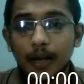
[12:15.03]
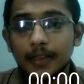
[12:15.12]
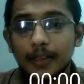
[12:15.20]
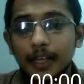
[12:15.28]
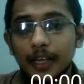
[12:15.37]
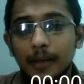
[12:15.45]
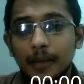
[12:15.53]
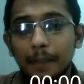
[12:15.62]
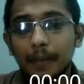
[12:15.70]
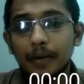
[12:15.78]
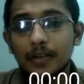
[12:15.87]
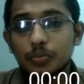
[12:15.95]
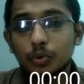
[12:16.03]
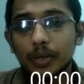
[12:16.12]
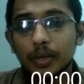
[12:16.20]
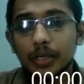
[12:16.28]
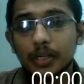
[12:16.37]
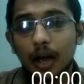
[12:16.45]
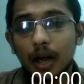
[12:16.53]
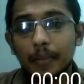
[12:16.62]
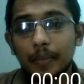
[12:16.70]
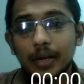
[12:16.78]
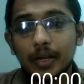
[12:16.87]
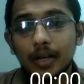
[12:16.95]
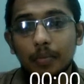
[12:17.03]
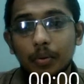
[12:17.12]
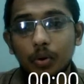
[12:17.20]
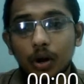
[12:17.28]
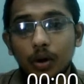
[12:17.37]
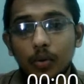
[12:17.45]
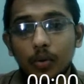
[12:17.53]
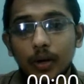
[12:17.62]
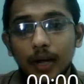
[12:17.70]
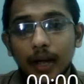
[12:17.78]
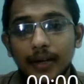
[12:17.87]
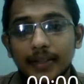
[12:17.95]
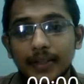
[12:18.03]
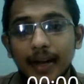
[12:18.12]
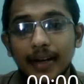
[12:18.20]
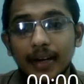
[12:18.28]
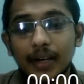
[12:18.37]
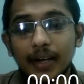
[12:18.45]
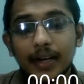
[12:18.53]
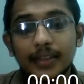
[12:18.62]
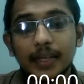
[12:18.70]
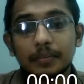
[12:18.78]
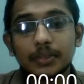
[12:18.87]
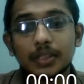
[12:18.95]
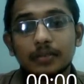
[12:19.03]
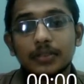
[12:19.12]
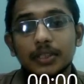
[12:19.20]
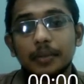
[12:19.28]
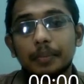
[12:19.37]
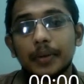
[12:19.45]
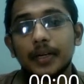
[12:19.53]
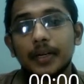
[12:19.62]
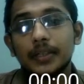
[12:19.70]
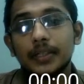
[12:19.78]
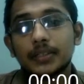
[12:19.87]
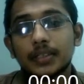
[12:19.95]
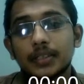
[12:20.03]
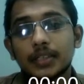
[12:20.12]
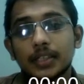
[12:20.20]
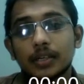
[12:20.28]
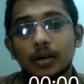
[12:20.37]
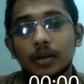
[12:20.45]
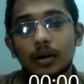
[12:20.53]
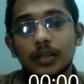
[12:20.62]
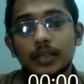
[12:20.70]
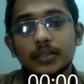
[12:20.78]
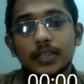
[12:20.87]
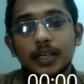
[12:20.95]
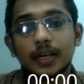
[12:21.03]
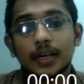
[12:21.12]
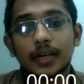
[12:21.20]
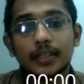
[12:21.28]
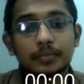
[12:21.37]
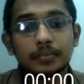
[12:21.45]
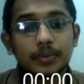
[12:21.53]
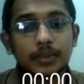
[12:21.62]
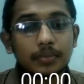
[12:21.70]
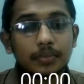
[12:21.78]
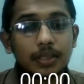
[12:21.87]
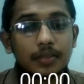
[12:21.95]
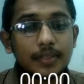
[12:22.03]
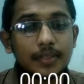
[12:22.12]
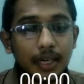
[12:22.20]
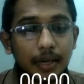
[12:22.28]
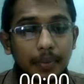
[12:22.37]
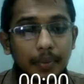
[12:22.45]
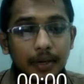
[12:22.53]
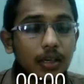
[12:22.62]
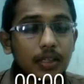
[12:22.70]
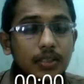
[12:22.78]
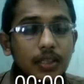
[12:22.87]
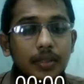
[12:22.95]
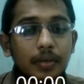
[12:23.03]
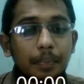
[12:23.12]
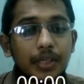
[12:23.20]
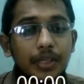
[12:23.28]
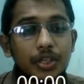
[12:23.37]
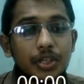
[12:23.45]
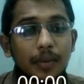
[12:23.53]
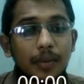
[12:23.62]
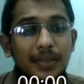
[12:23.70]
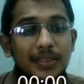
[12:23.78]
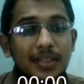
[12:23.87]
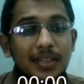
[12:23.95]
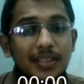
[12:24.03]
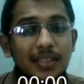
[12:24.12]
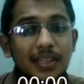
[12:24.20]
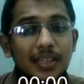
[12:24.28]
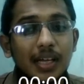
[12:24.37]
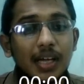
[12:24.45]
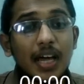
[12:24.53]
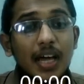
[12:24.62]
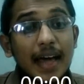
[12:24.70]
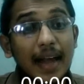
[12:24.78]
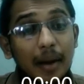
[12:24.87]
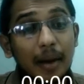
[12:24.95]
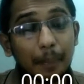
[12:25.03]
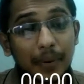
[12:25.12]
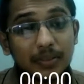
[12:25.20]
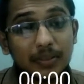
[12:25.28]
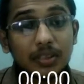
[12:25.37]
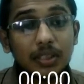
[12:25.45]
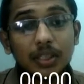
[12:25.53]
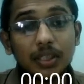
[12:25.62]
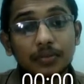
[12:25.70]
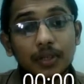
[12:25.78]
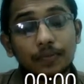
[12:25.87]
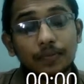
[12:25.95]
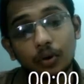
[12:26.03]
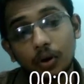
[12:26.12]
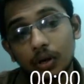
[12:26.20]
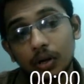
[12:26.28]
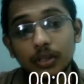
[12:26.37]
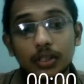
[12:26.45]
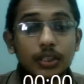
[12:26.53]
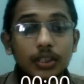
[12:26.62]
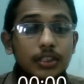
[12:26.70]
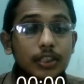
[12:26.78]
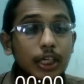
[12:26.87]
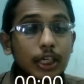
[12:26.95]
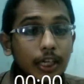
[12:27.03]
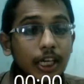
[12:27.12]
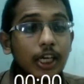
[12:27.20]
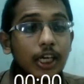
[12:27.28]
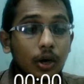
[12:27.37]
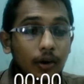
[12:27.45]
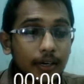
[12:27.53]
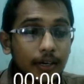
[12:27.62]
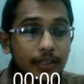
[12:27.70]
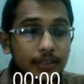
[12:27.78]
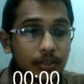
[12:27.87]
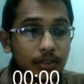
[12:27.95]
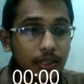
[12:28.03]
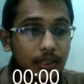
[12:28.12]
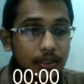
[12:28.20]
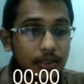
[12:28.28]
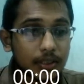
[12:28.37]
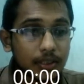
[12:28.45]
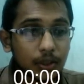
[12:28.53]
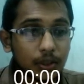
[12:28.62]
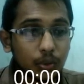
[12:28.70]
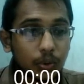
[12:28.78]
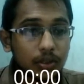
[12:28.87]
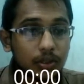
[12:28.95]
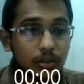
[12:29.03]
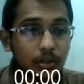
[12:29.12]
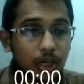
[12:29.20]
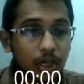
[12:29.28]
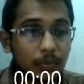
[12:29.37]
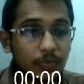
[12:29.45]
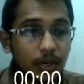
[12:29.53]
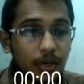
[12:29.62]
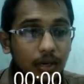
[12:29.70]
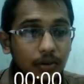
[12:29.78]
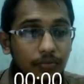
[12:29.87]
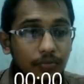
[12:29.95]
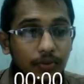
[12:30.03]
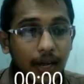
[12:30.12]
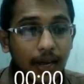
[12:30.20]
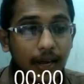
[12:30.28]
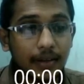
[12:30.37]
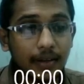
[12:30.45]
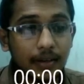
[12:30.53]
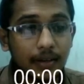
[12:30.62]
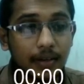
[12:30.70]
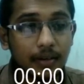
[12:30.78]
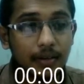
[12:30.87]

The independence movement in America broke out and they declared themselves independent. These 13 colonies declared themselves independent. These are the picture representing the representatives of all these 13 colonies. You can see the US type flag here.